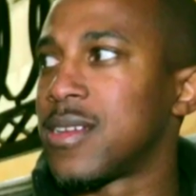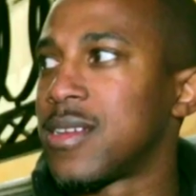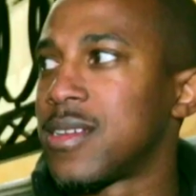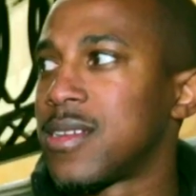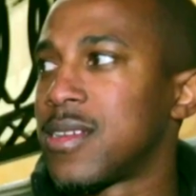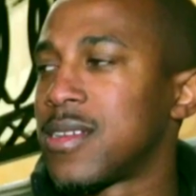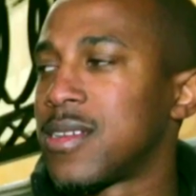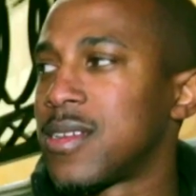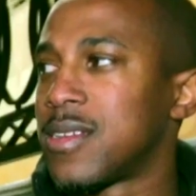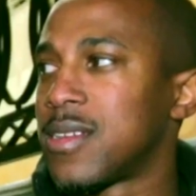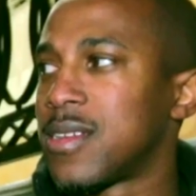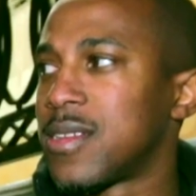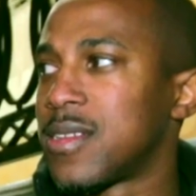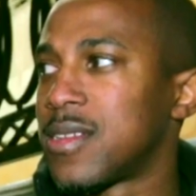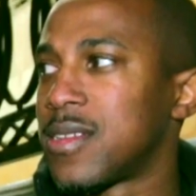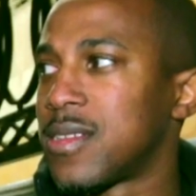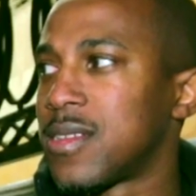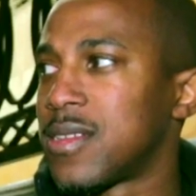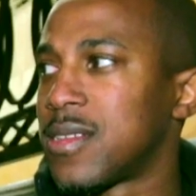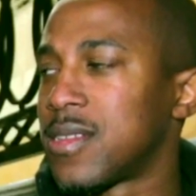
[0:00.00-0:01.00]

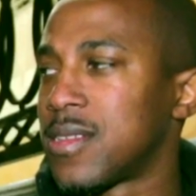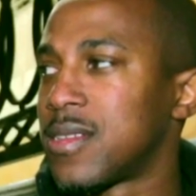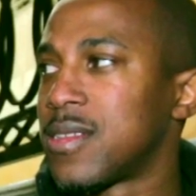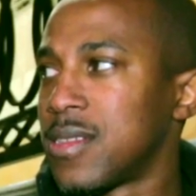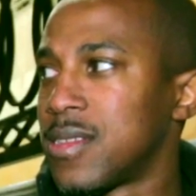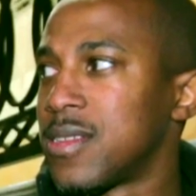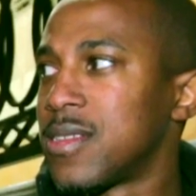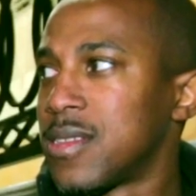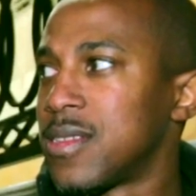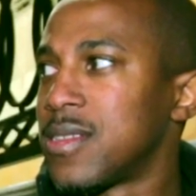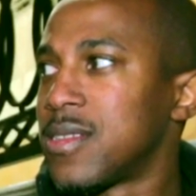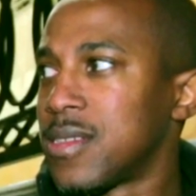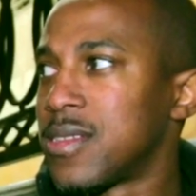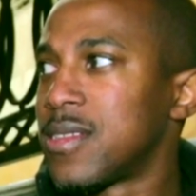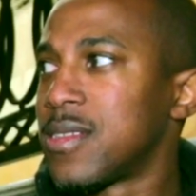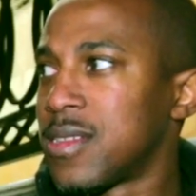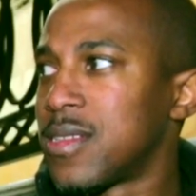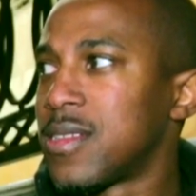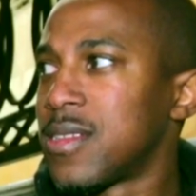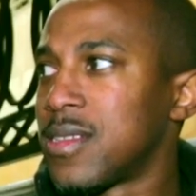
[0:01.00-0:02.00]

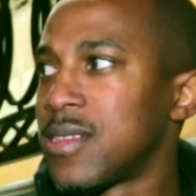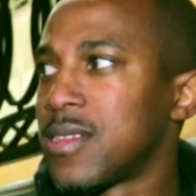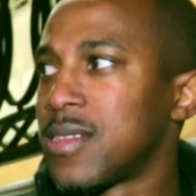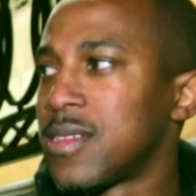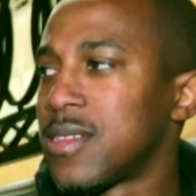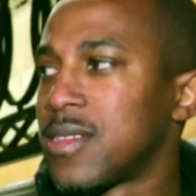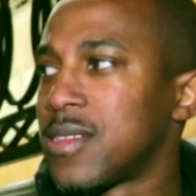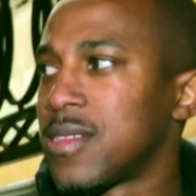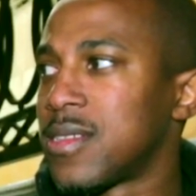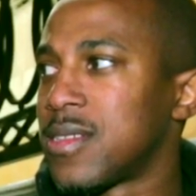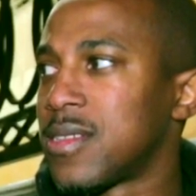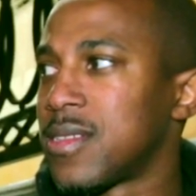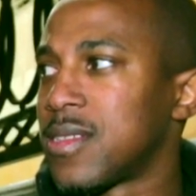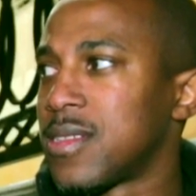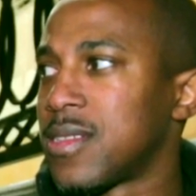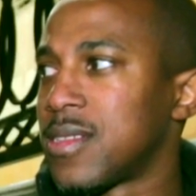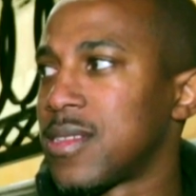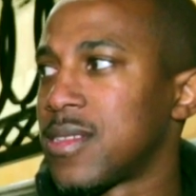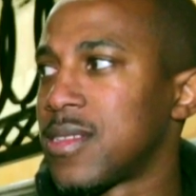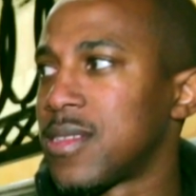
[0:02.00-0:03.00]

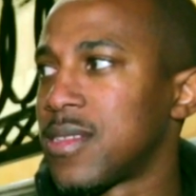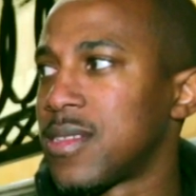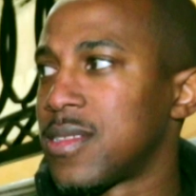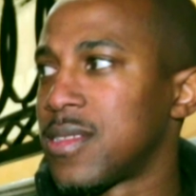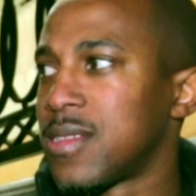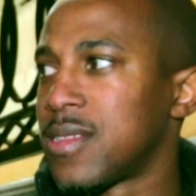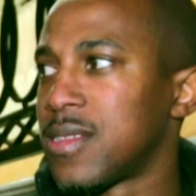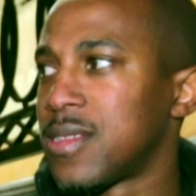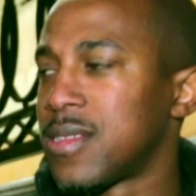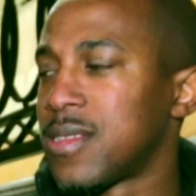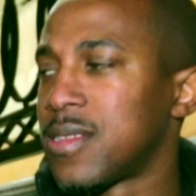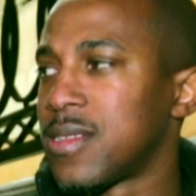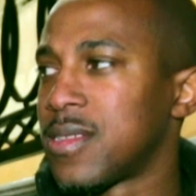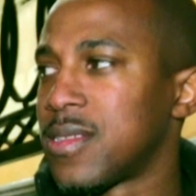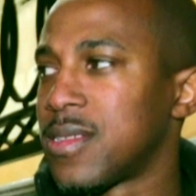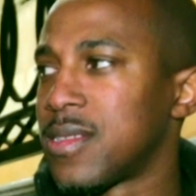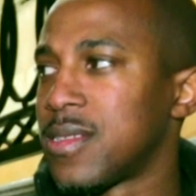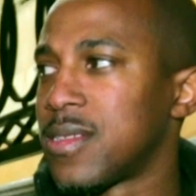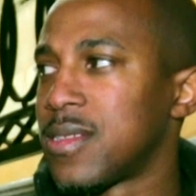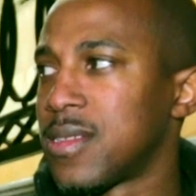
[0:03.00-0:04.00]

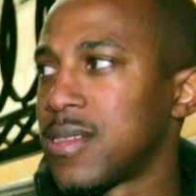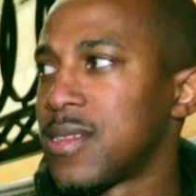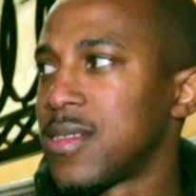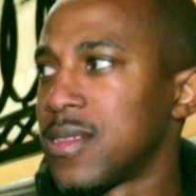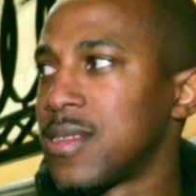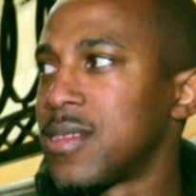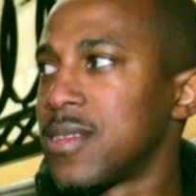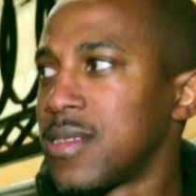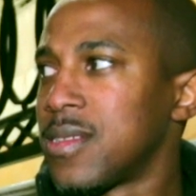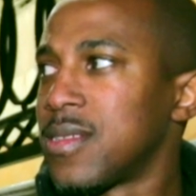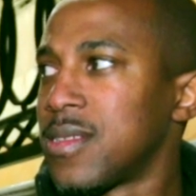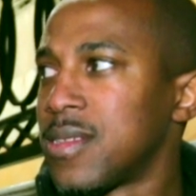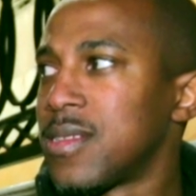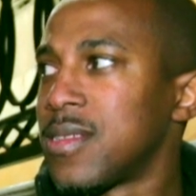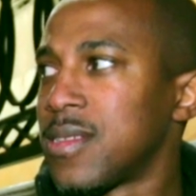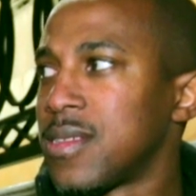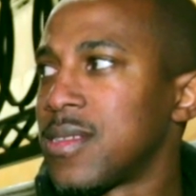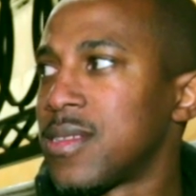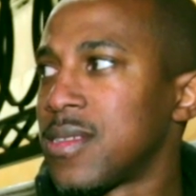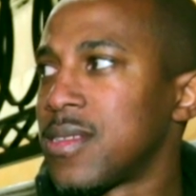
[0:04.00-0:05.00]

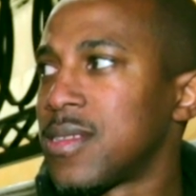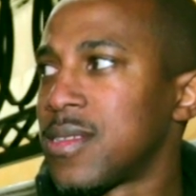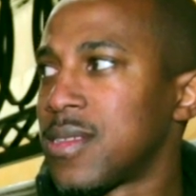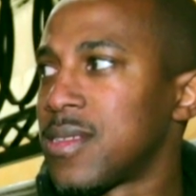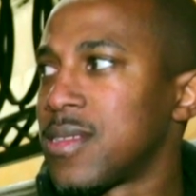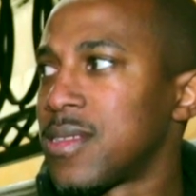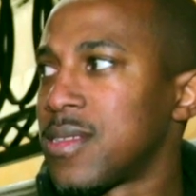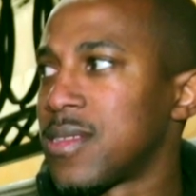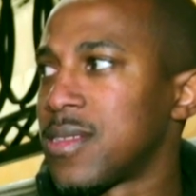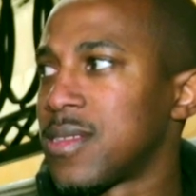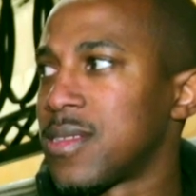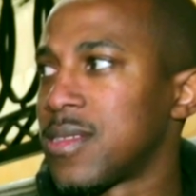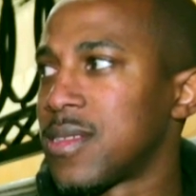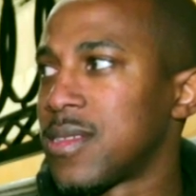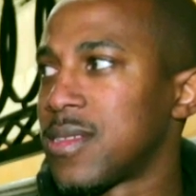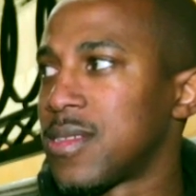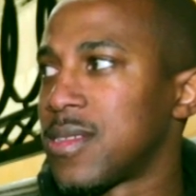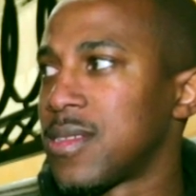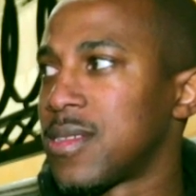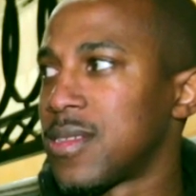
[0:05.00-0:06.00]

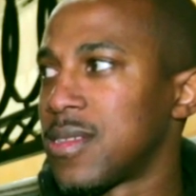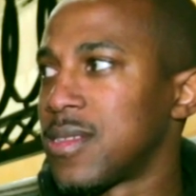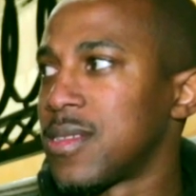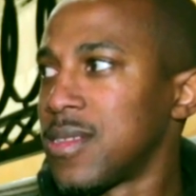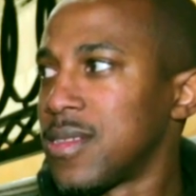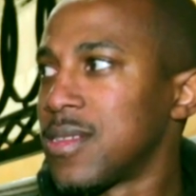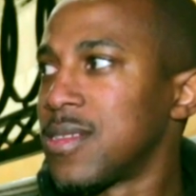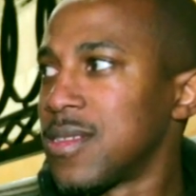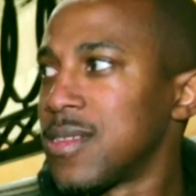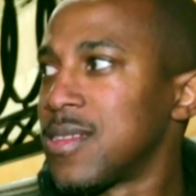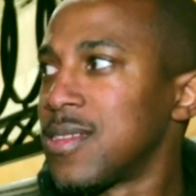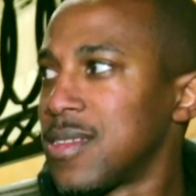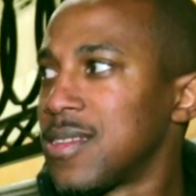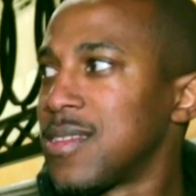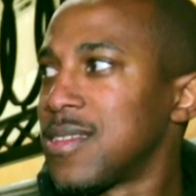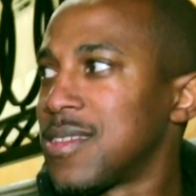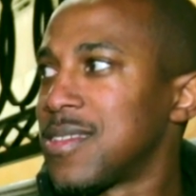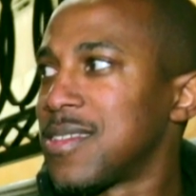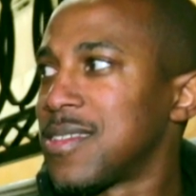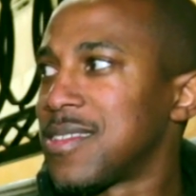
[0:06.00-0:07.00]

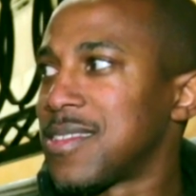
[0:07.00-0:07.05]
The person shown says nothing.